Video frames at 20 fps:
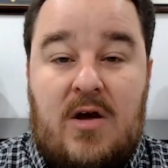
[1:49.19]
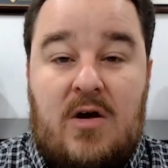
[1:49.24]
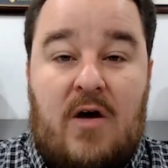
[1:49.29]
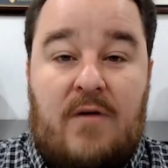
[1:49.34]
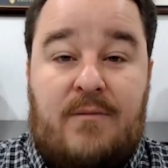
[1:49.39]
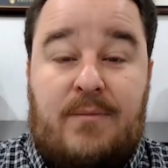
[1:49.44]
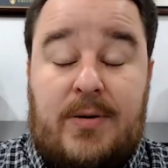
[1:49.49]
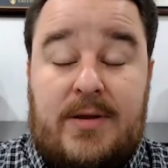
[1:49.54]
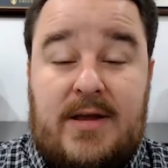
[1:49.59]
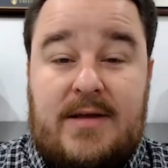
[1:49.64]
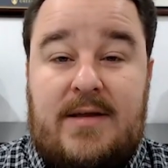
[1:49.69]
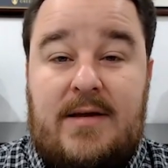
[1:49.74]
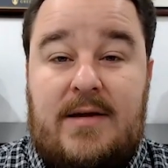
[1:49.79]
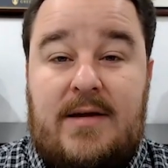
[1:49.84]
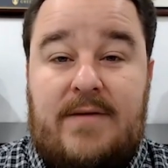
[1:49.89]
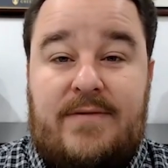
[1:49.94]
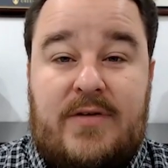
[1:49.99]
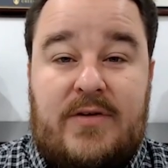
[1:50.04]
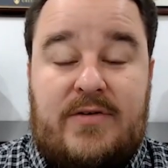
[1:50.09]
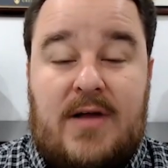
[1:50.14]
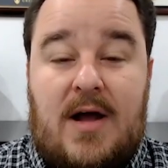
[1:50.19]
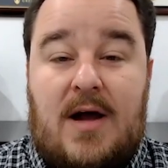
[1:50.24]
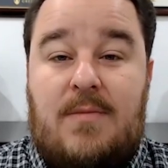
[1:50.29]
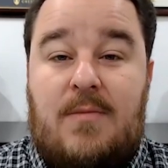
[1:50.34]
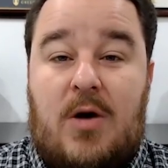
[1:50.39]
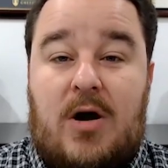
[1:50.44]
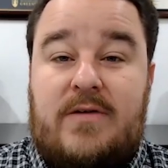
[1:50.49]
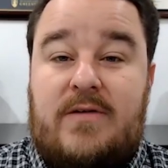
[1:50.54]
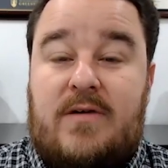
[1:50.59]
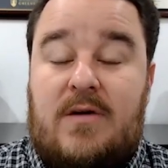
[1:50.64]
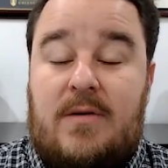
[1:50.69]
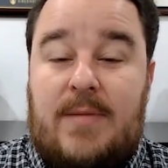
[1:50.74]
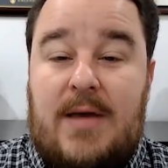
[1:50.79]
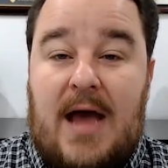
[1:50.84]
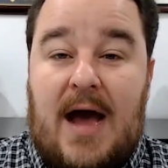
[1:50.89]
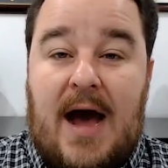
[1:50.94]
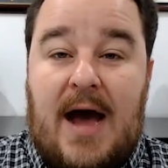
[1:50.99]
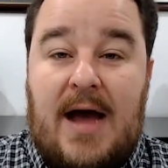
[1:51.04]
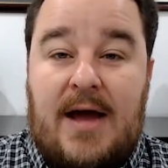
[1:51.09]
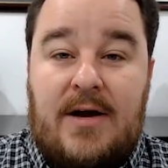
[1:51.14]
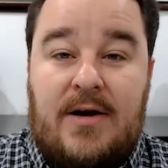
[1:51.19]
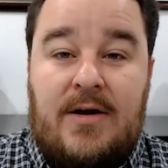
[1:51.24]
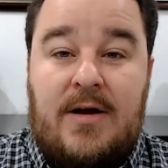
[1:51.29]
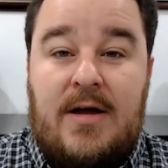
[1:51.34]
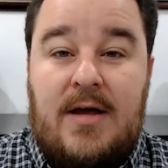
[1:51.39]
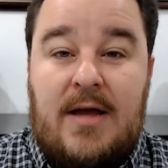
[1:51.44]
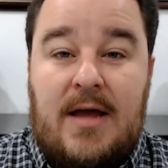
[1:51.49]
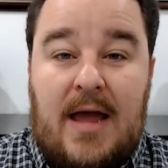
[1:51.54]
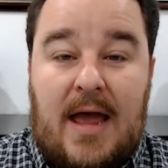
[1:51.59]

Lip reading: of predicting if the stock market's going to be higher